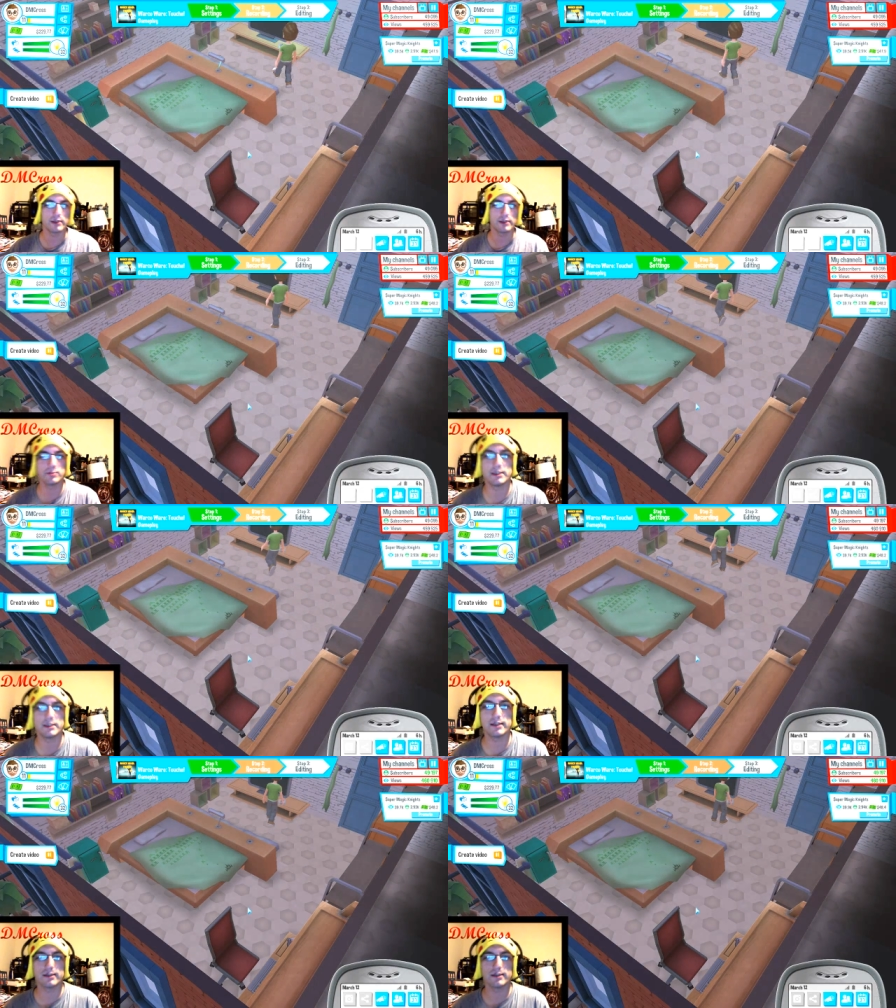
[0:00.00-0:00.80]
change my
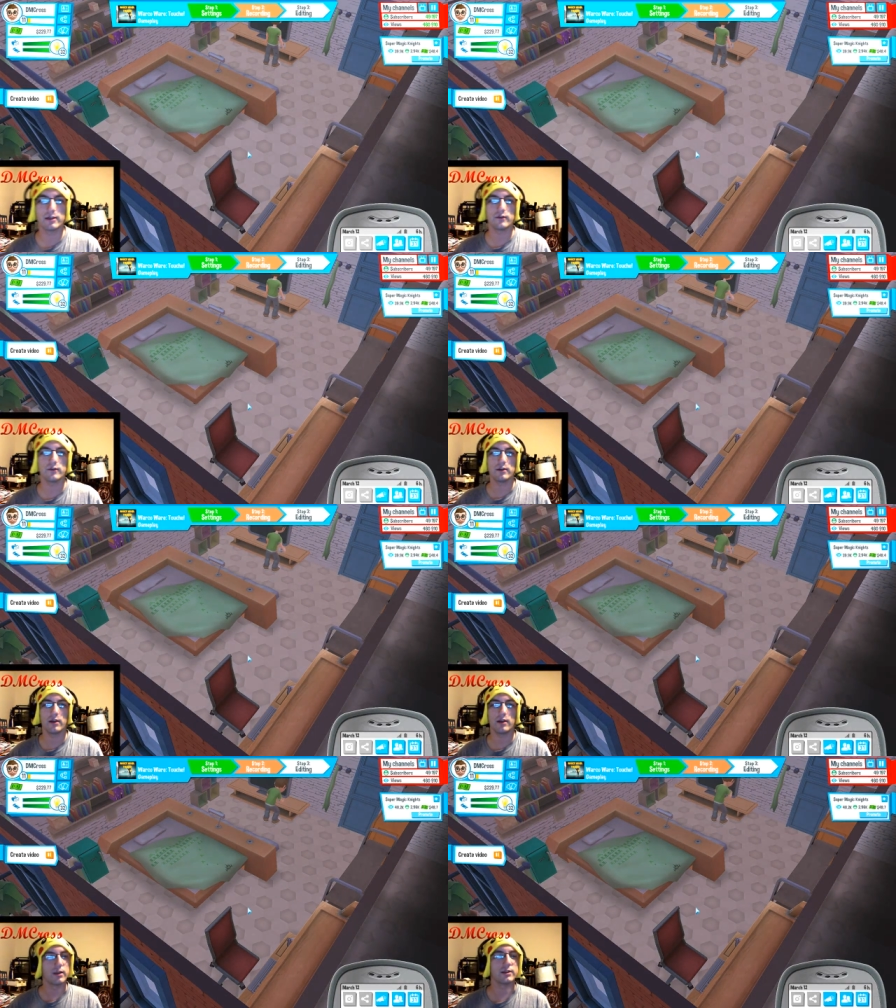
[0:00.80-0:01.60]
settings that often?
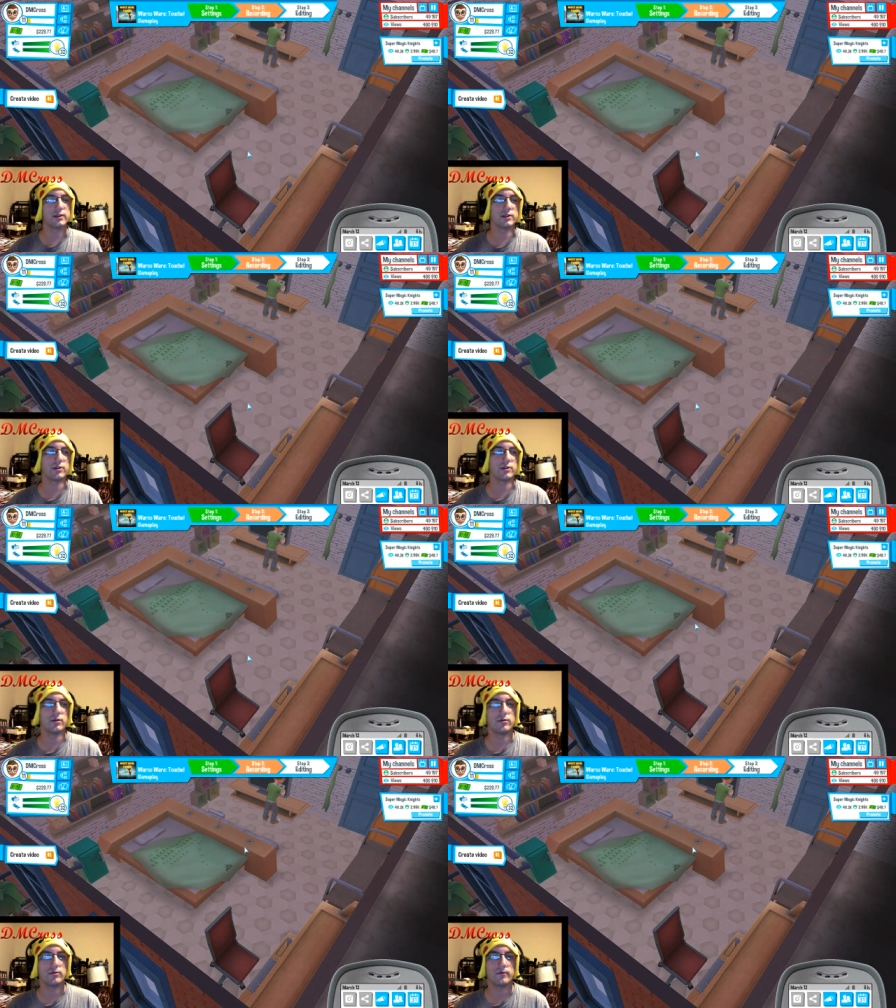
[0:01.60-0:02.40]
Like, wouldn't I just
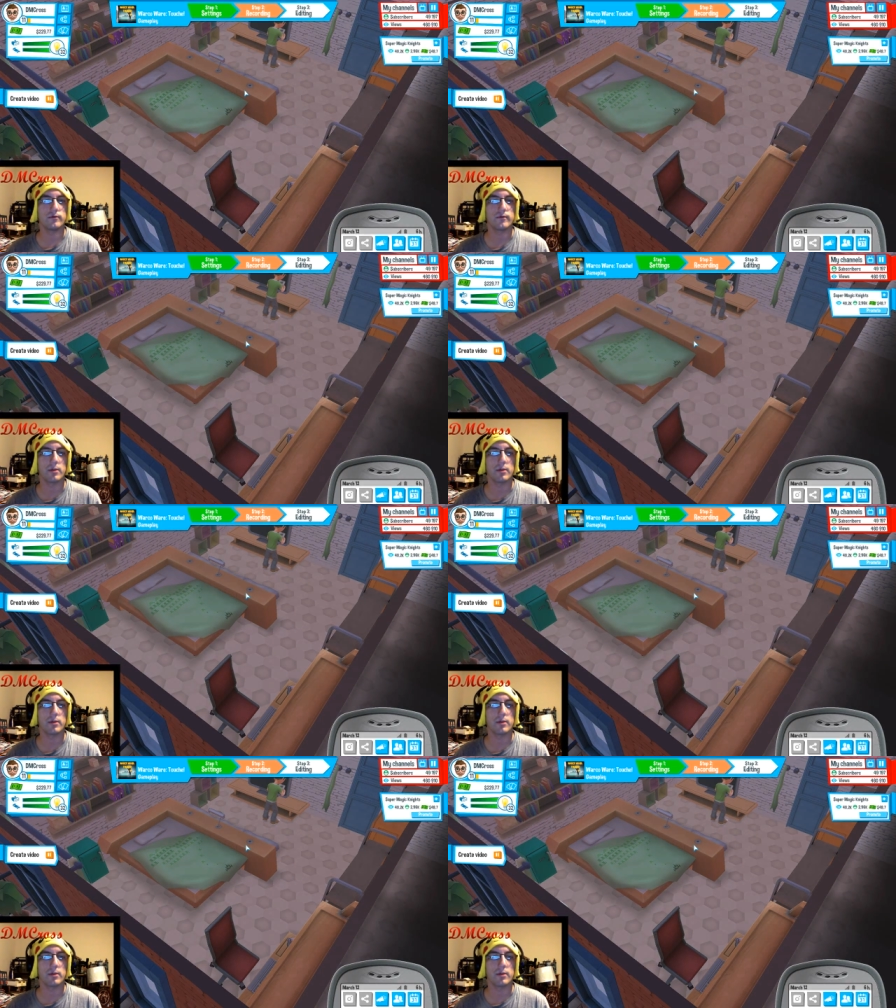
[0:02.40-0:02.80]
go for the